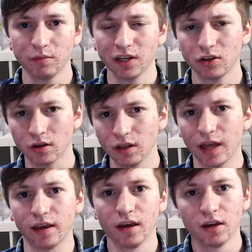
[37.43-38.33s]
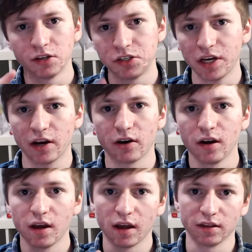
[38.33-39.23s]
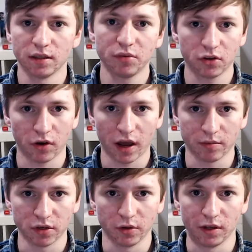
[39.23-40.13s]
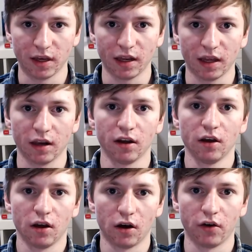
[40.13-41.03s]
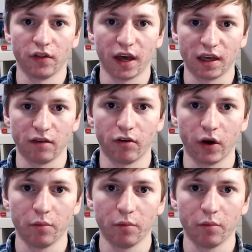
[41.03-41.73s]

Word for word: So make sure to like, share, and subscribe so you can get in on that giveaway.